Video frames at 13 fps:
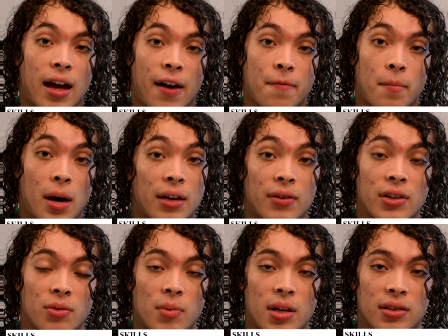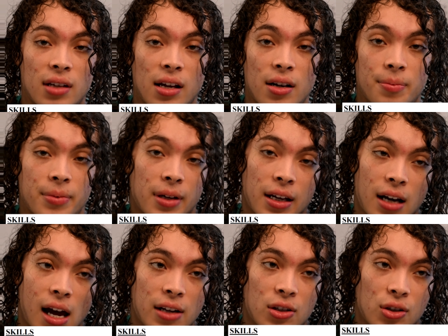have my resume set up, and
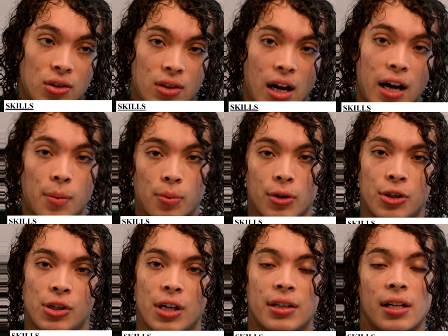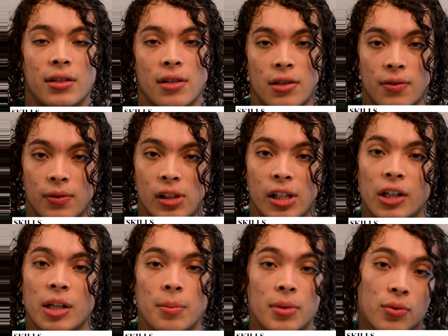I appreciate that sense of
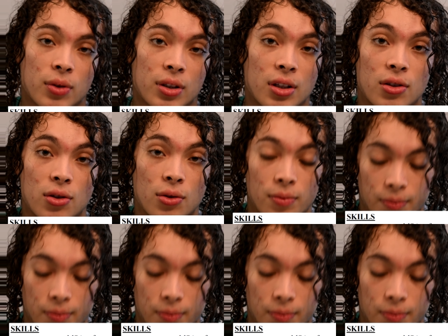clarity between the two.